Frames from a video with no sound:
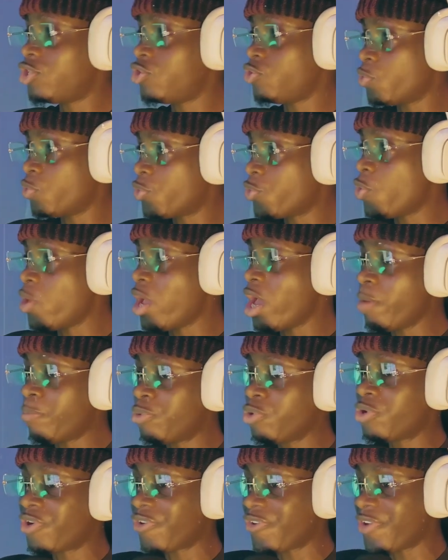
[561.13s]
You help you
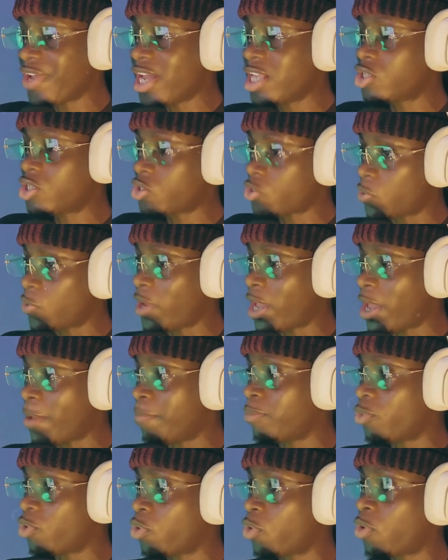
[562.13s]
create
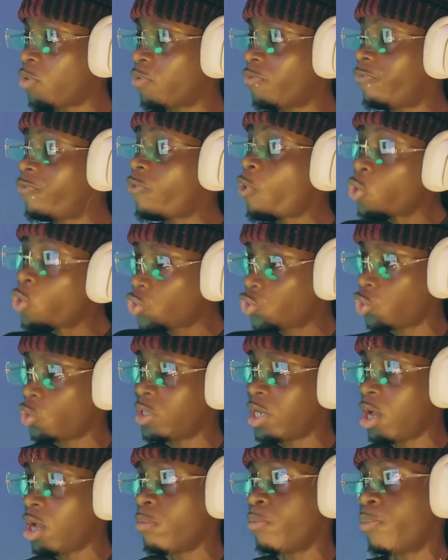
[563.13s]

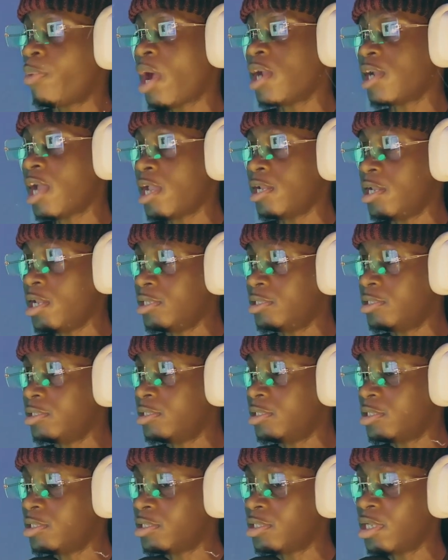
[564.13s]
functional brand
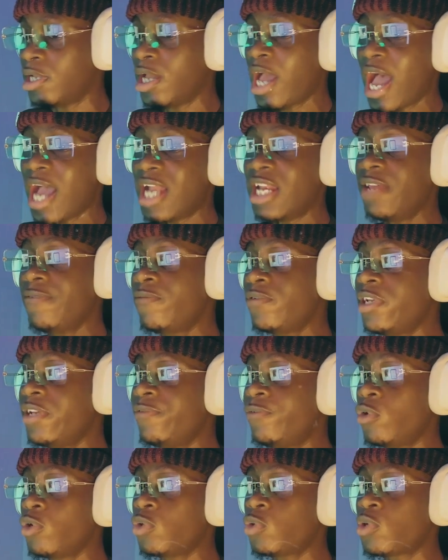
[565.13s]
identities. And even if
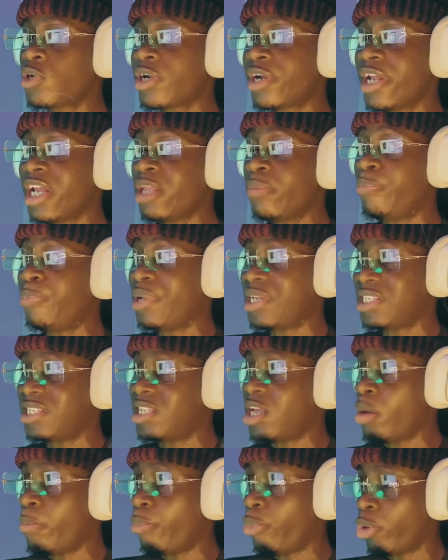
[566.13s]
you want to create
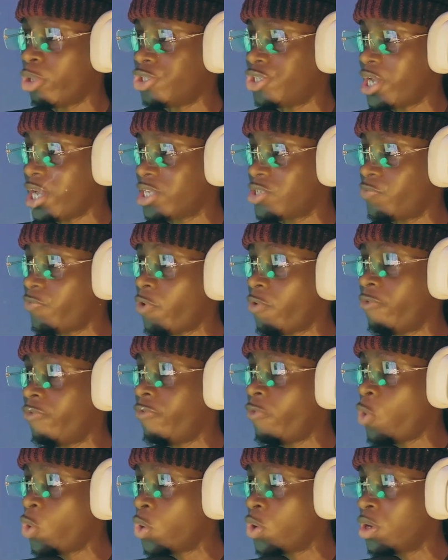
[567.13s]
personal projects for
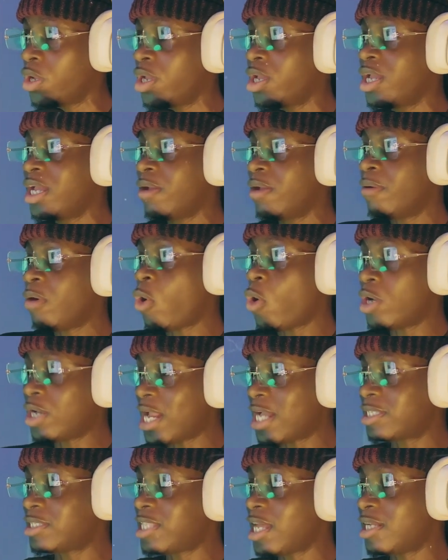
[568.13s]
fun,
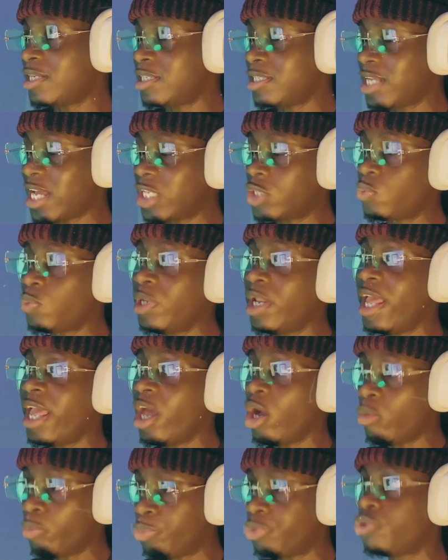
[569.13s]
understanding that will
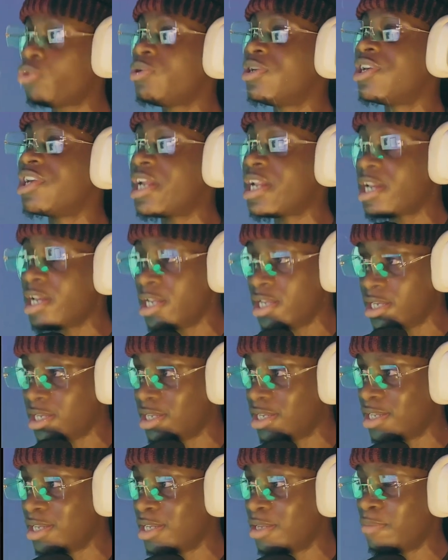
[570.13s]
help you greatly,
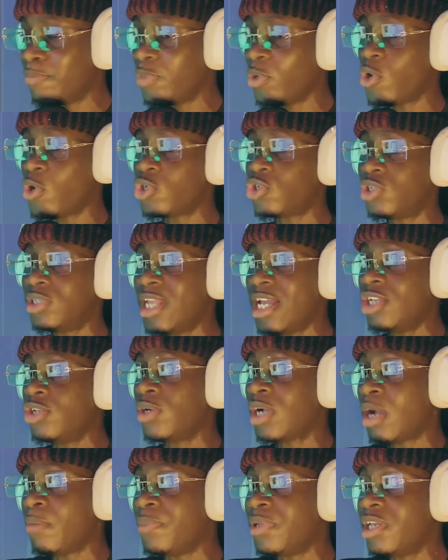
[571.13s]
because then you
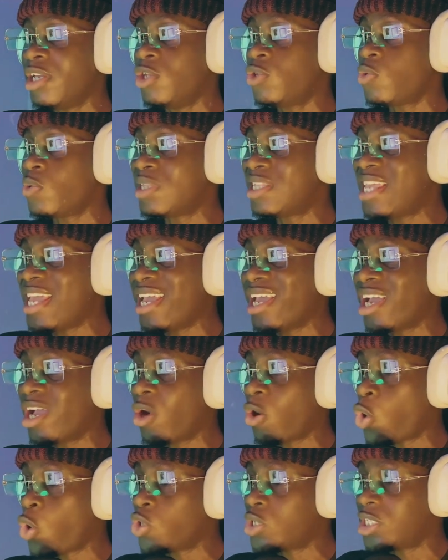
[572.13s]
can begin to take
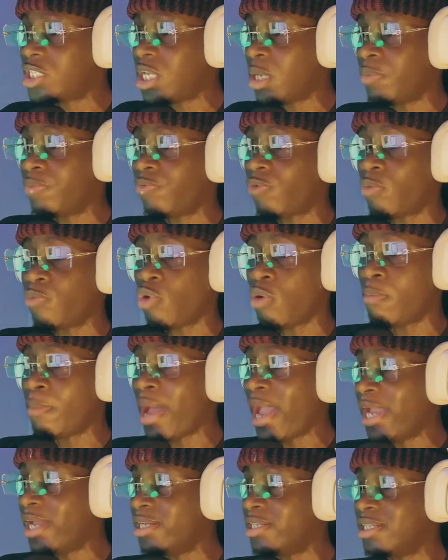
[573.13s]
concepts from your
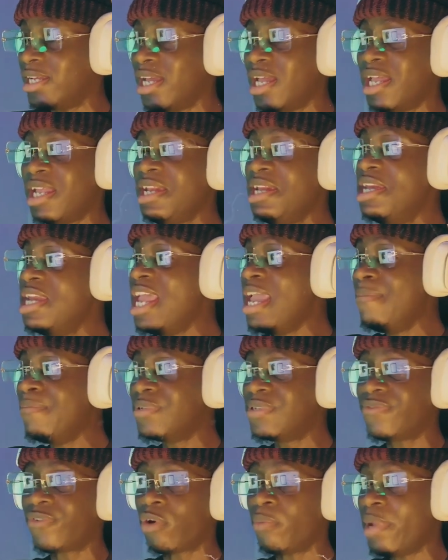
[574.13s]
mind, names
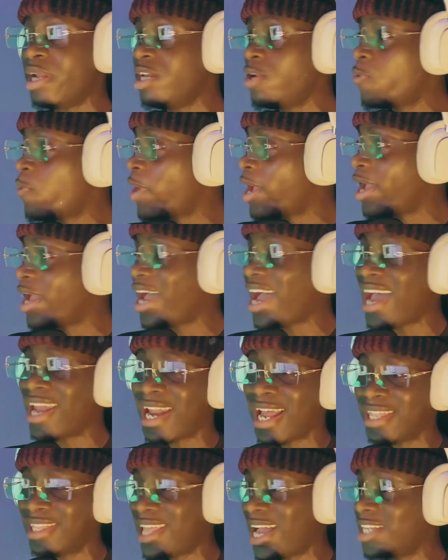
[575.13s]
from anywhere, and
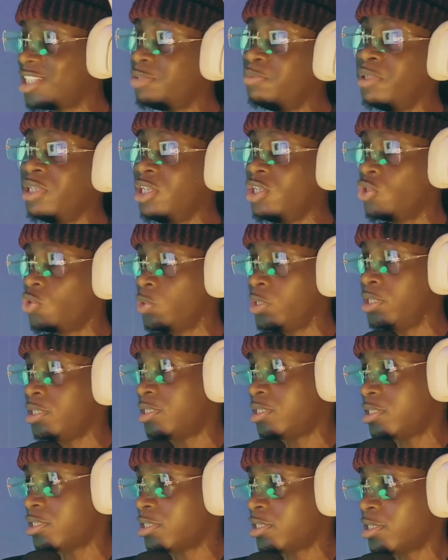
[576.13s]
attach meaning to
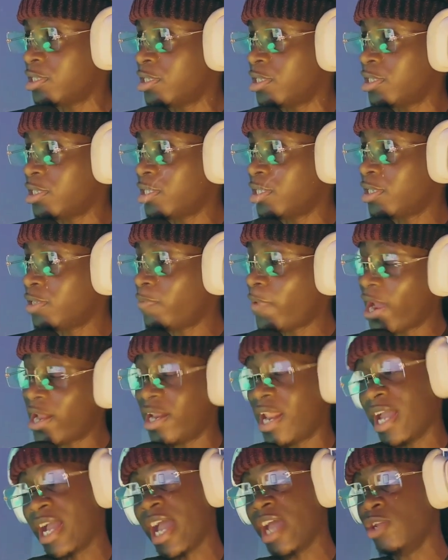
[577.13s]
it, right?
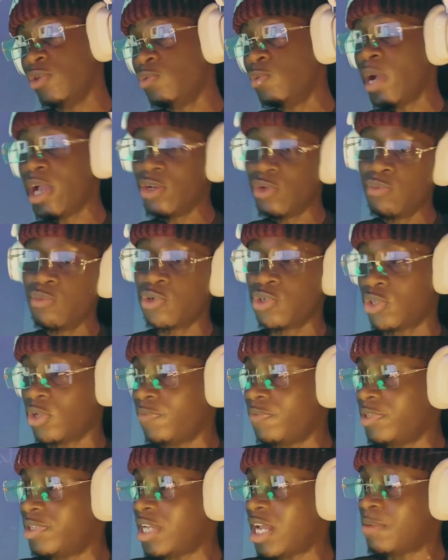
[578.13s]
Like I do most of
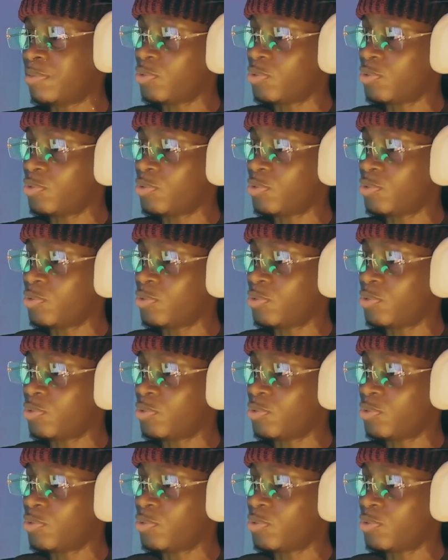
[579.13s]
the time.